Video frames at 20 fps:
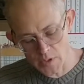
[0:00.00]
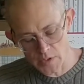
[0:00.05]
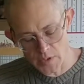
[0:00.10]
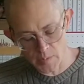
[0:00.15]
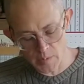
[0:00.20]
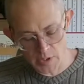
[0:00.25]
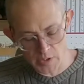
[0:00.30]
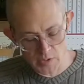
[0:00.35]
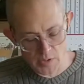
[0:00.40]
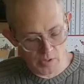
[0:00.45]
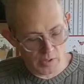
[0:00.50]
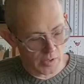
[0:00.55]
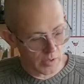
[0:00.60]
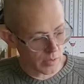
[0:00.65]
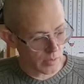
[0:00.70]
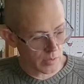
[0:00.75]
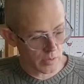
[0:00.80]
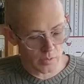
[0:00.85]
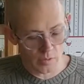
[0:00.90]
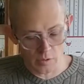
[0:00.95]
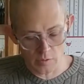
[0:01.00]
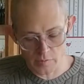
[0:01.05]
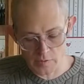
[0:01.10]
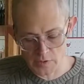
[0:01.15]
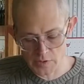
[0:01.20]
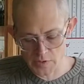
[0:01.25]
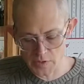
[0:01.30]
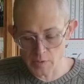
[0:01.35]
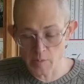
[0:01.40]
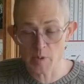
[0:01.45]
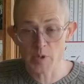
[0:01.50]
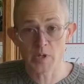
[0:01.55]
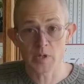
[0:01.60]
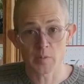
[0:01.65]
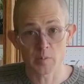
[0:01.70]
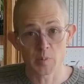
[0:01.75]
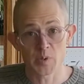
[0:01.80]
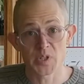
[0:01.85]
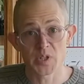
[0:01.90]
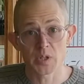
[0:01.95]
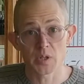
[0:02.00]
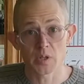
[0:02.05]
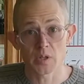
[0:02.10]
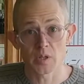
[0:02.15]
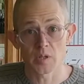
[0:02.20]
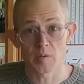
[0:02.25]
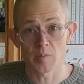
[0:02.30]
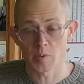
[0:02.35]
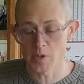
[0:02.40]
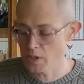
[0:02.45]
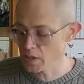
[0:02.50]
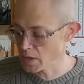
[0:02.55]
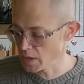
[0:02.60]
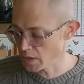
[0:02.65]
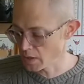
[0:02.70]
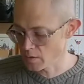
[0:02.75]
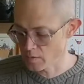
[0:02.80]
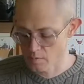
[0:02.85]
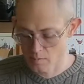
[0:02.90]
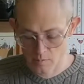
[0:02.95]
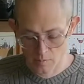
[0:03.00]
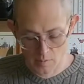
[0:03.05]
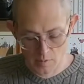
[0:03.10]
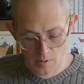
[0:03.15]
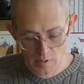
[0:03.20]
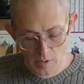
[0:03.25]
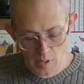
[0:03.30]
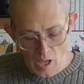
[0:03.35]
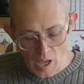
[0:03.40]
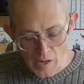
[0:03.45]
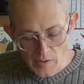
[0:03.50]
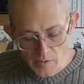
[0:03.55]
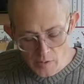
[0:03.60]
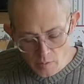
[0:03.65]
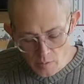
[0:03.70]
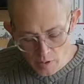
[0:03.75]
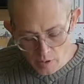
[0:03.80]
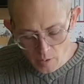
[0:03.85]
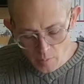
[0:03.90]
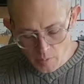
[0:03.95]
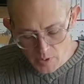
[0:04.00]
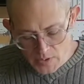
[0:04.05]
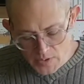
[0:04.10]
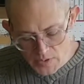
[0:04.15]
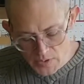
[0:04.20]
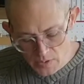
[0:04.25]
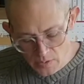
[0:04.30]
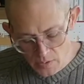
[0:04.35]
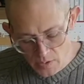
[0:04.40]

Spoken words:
to make sure that you don't oversteep it, particularly in the beginning. I do recommend still